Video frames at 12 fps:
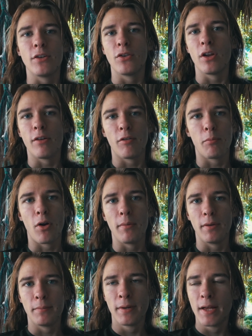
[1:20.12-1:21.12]
and you don't have a
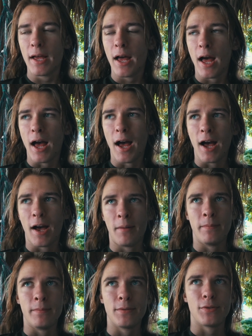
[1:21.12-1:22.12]
problem.
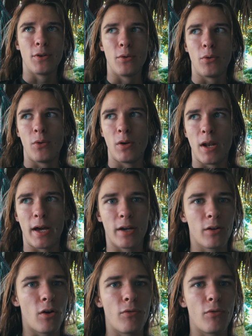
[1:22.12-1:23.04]
So like,